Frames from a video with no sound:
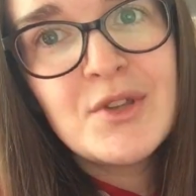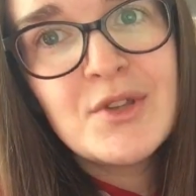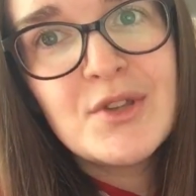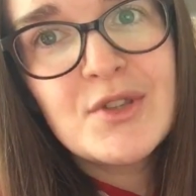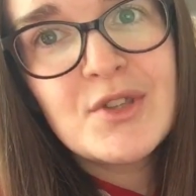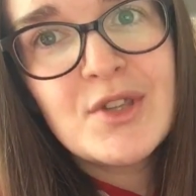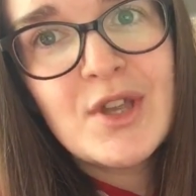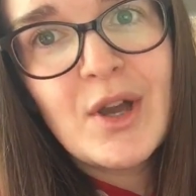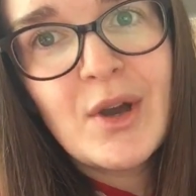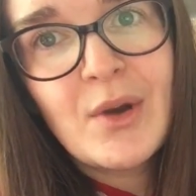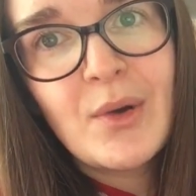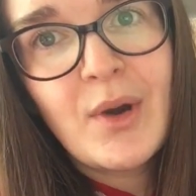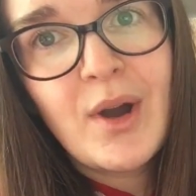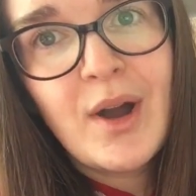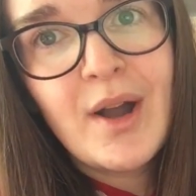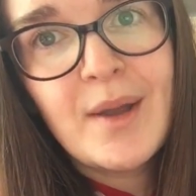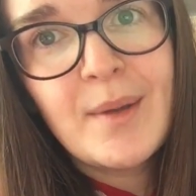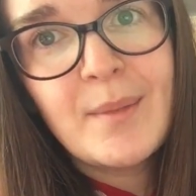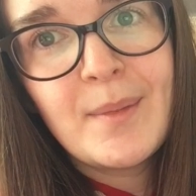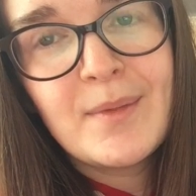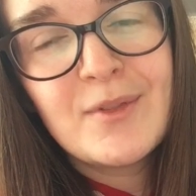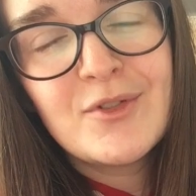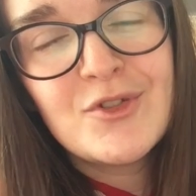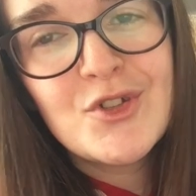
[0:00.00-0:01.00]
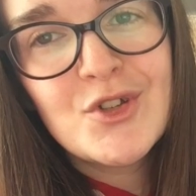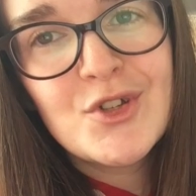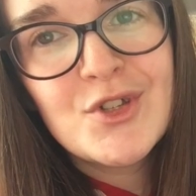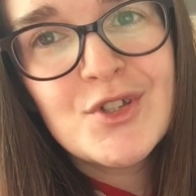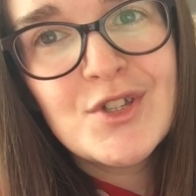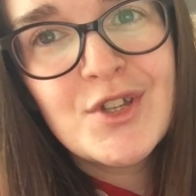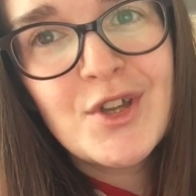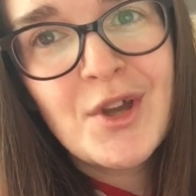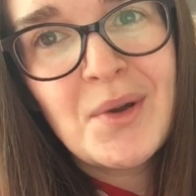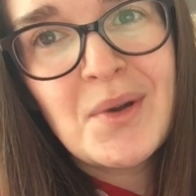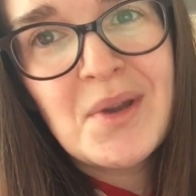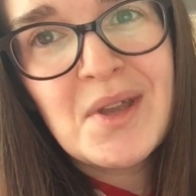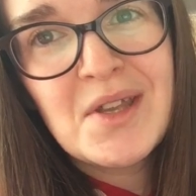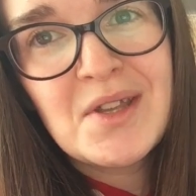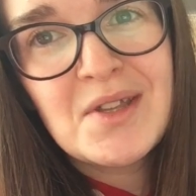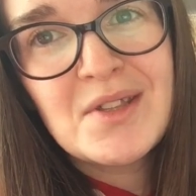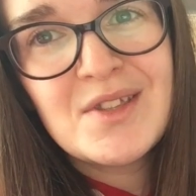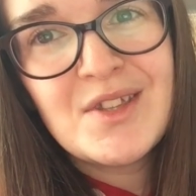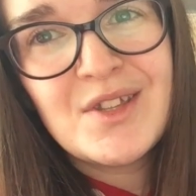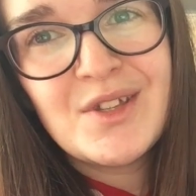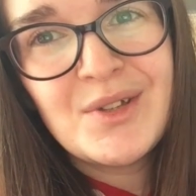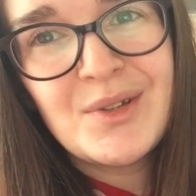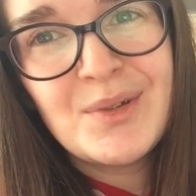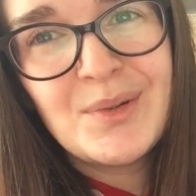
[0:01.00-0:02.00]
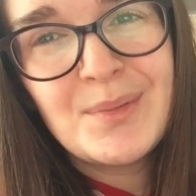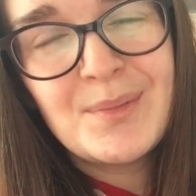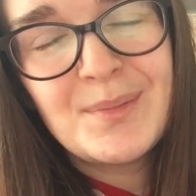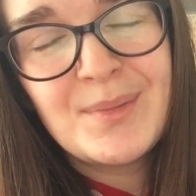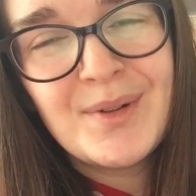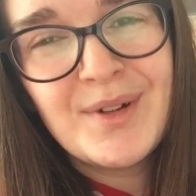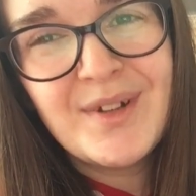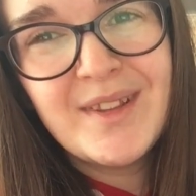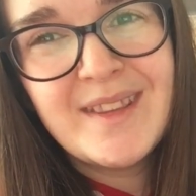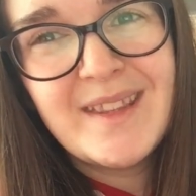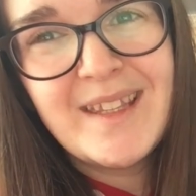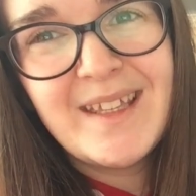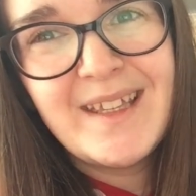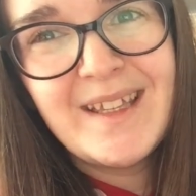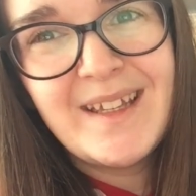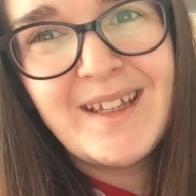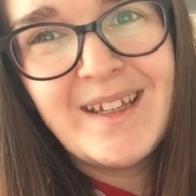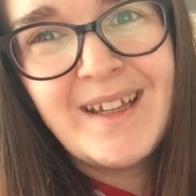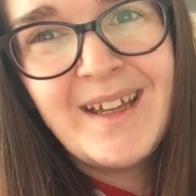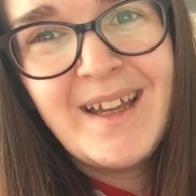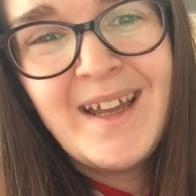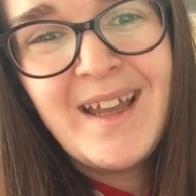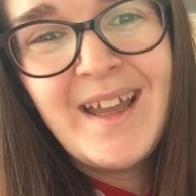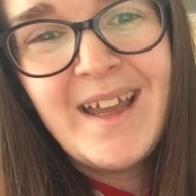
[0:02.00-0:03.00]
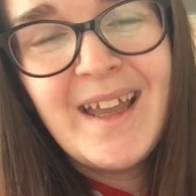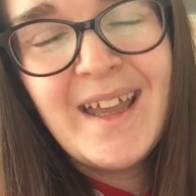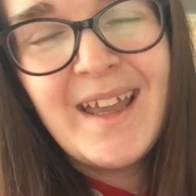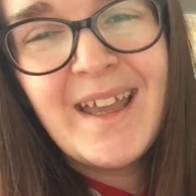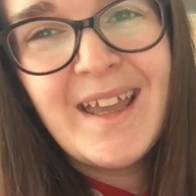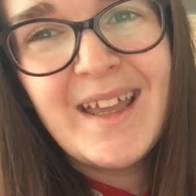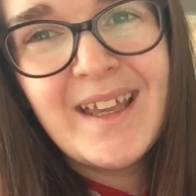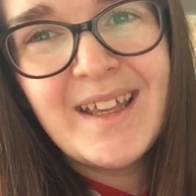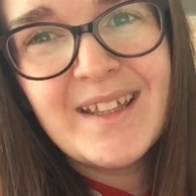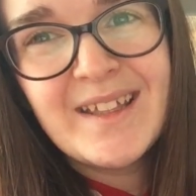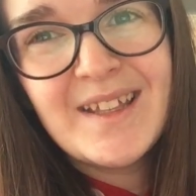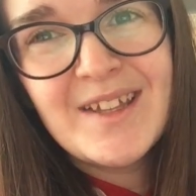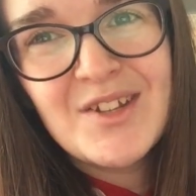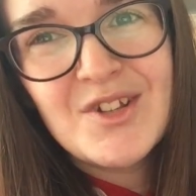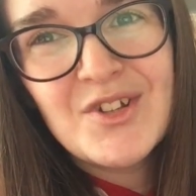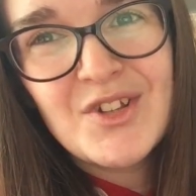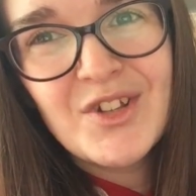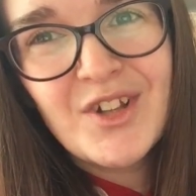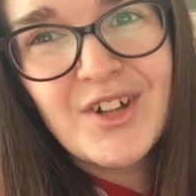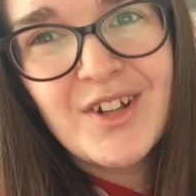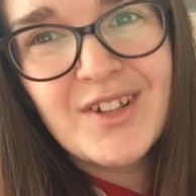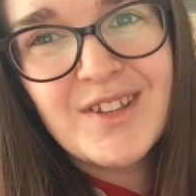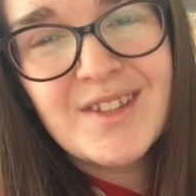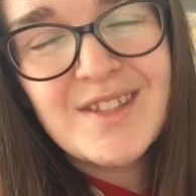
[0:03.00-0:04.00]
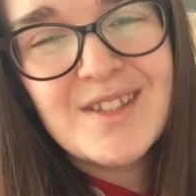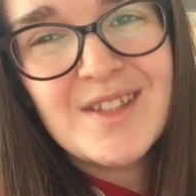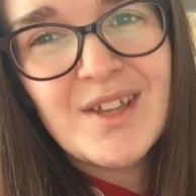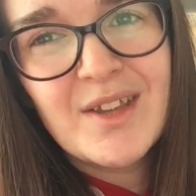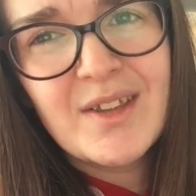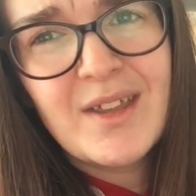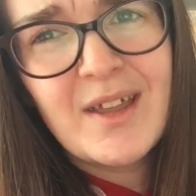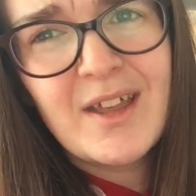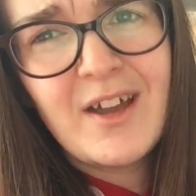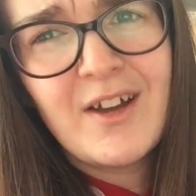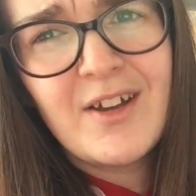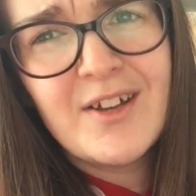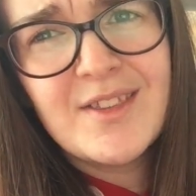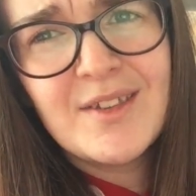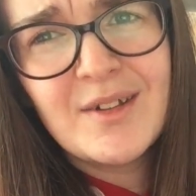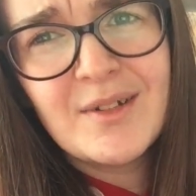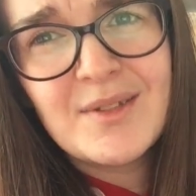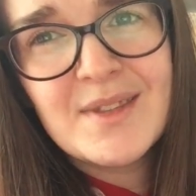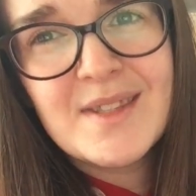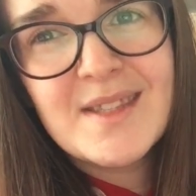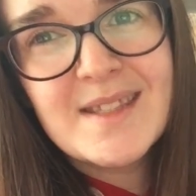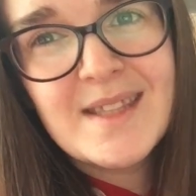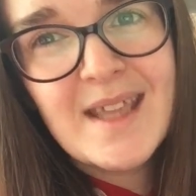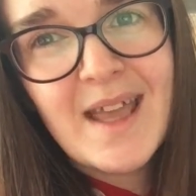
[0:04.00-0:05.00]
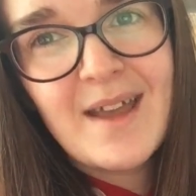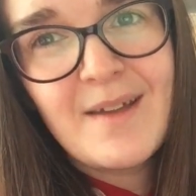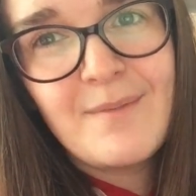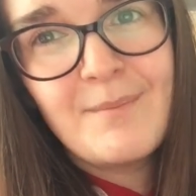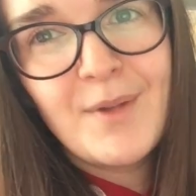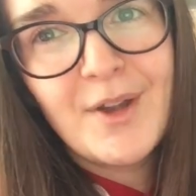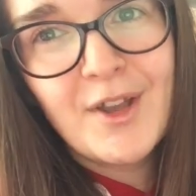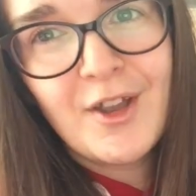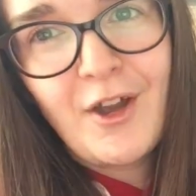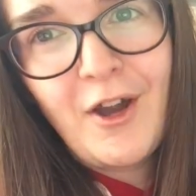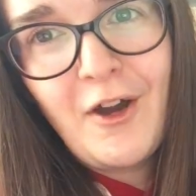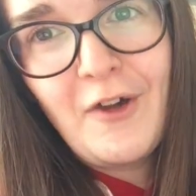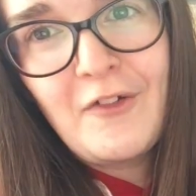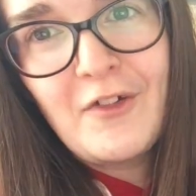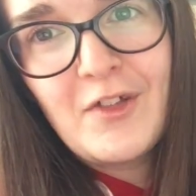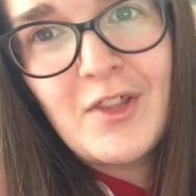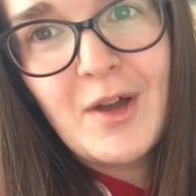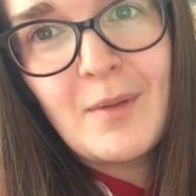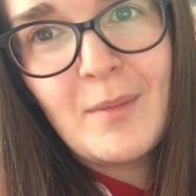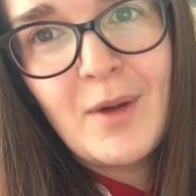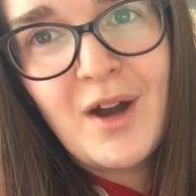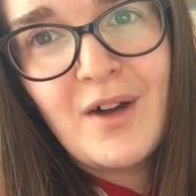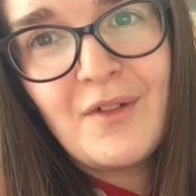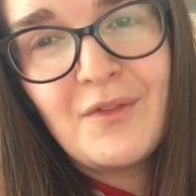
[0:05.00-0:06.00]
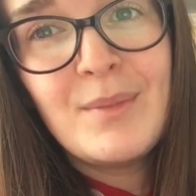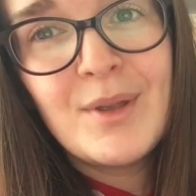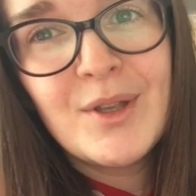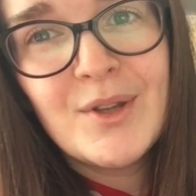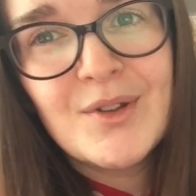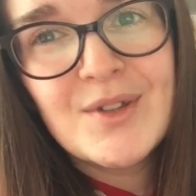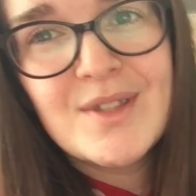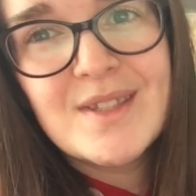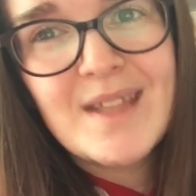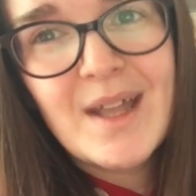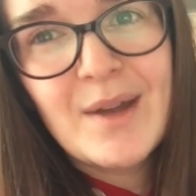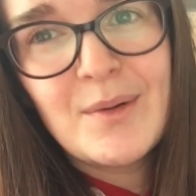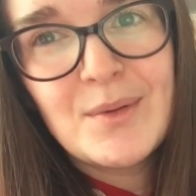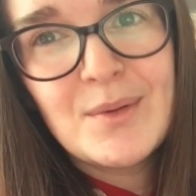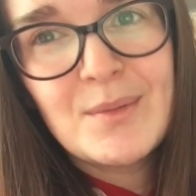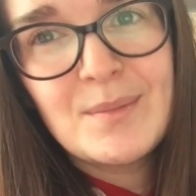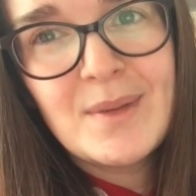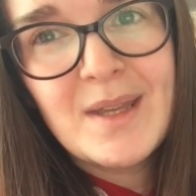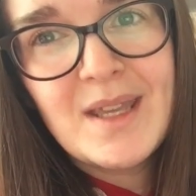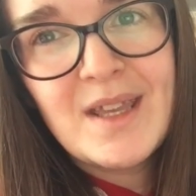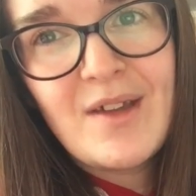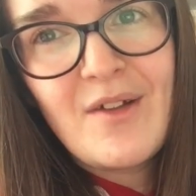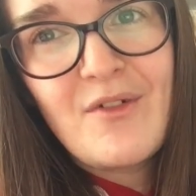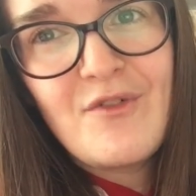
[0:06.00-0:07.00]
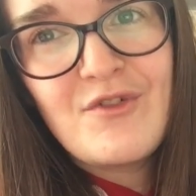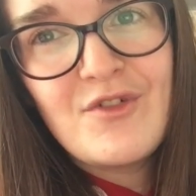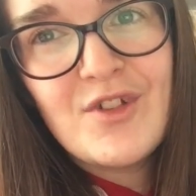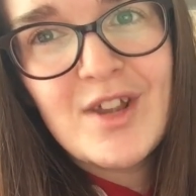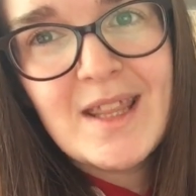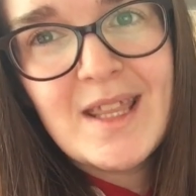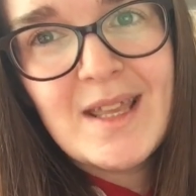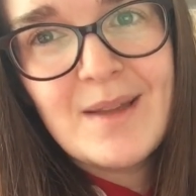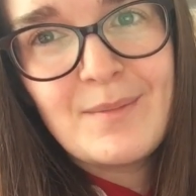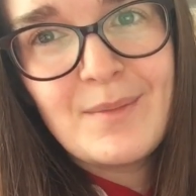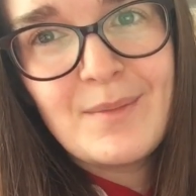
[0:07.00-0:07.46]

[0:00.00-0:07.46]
So I'm just going to put the ignition on so that I don't set my car alarm off because that would be really